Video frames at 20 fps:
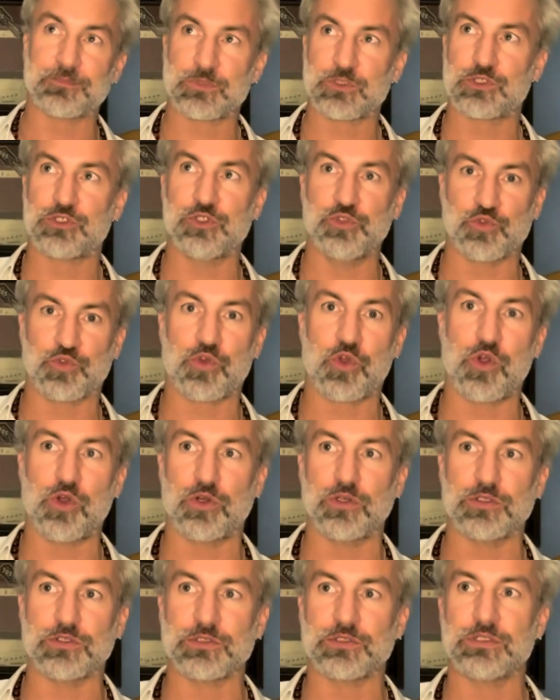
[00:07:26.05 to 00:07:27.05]

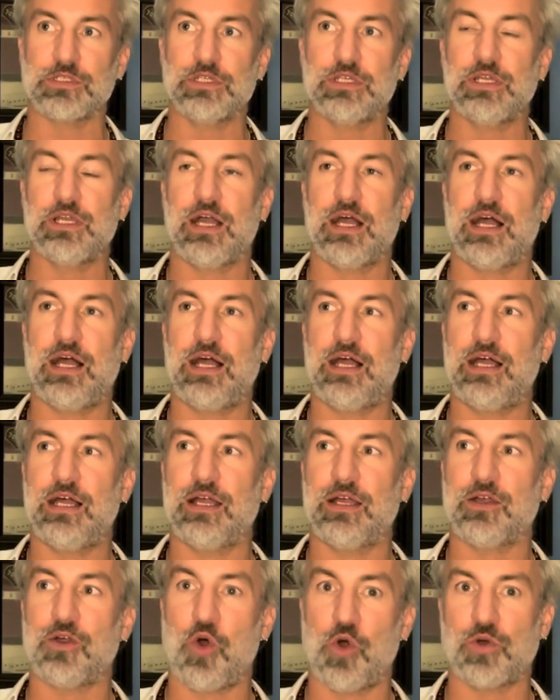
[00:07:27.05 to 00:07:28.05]
controls
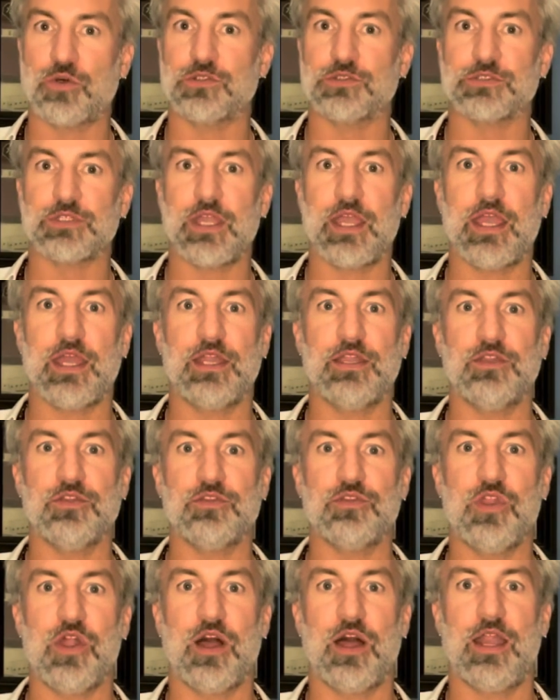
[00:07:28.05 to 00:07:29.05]
holes and
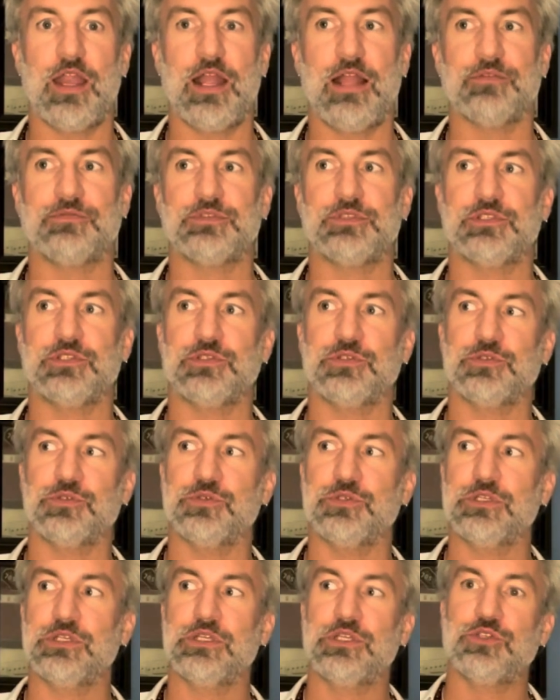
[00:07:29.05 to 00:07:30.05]
not have to
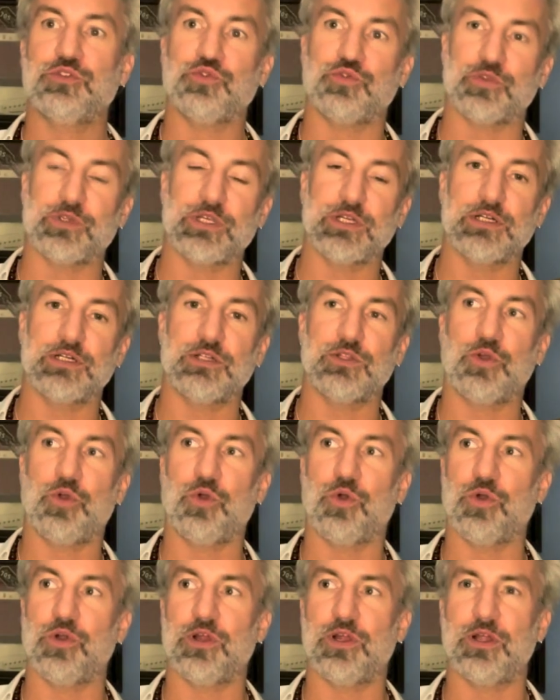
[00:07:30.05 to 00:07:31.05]
drill
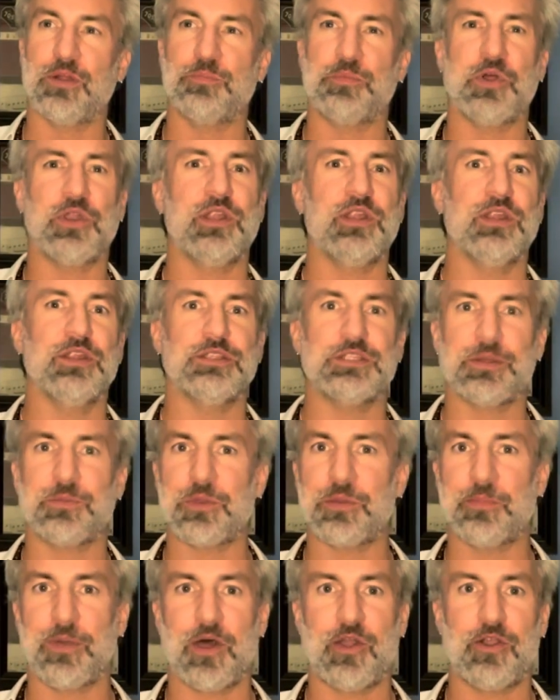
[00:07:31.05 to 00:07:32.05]
or put in a
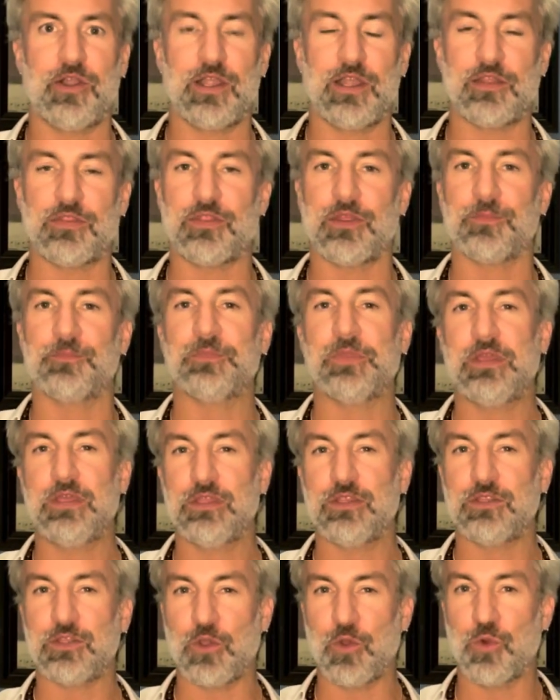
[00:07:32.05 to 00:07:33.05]
dummy pot or anything.
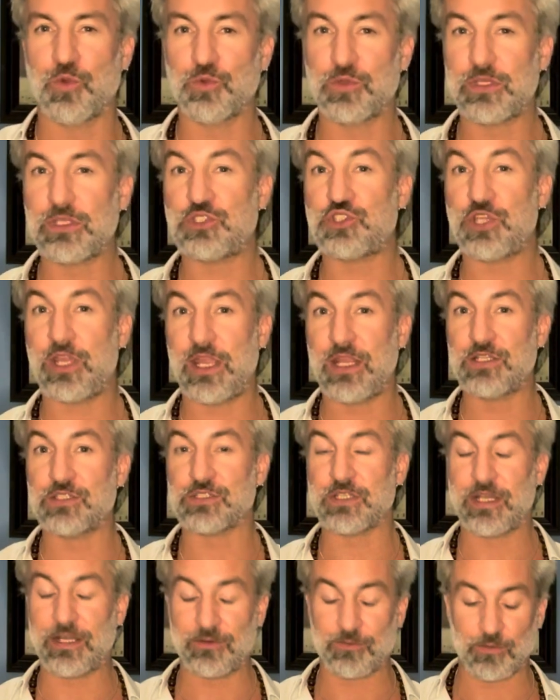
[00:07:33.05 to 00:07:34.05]
The only
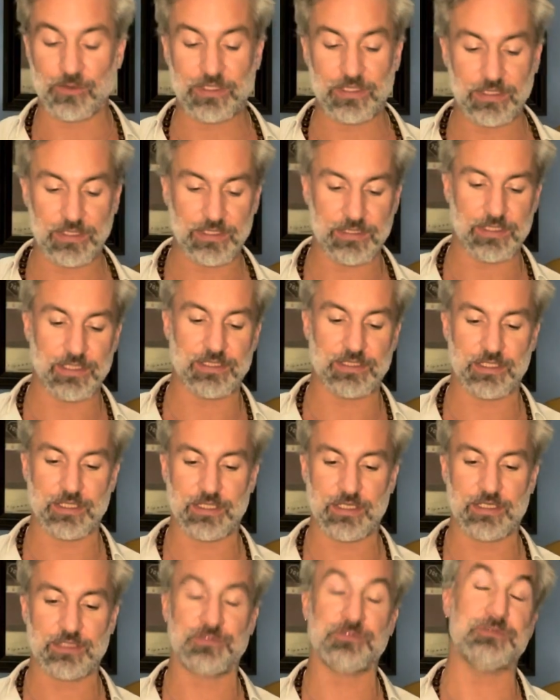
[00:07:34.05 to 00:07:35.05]
change that I really did to
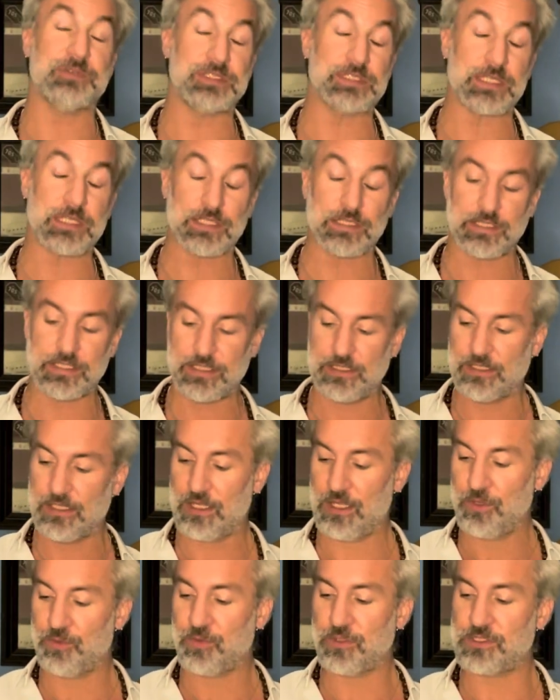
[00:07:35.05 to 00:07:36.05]
this physically
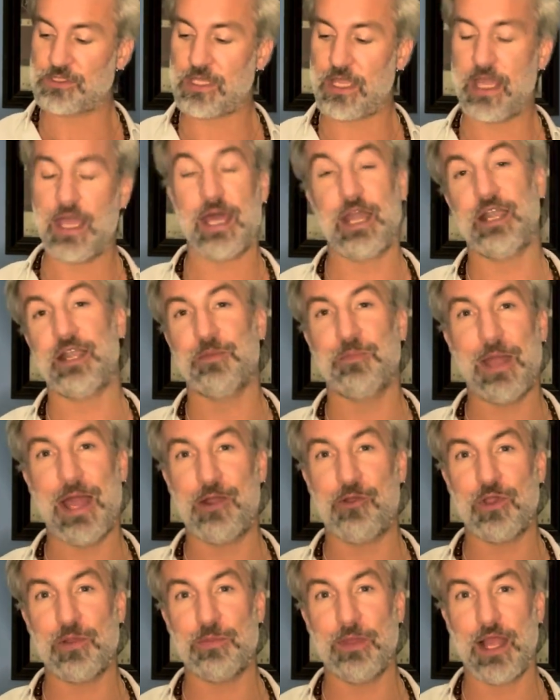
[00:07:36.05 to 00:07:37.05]
was I added a
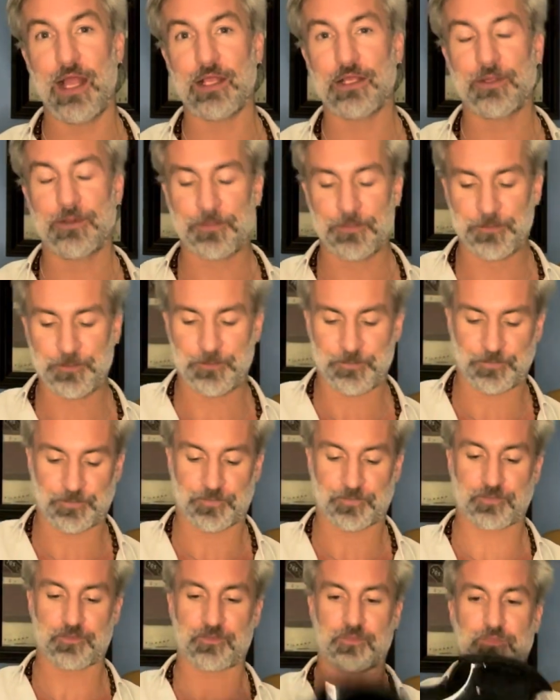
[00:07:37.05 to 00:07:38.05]
battery pack.
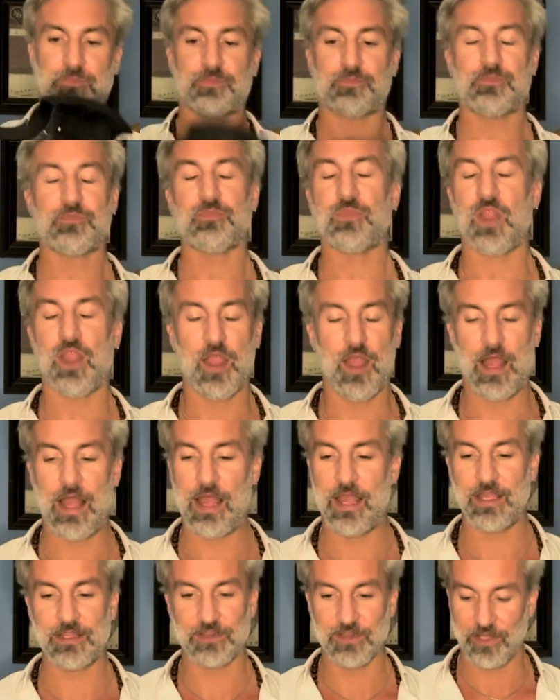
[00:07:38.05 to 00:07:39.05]

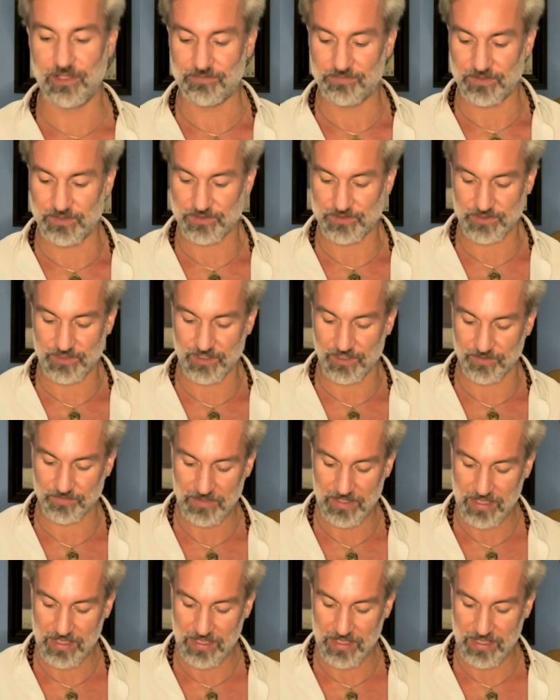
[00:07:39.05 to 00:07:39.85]
I love this thing.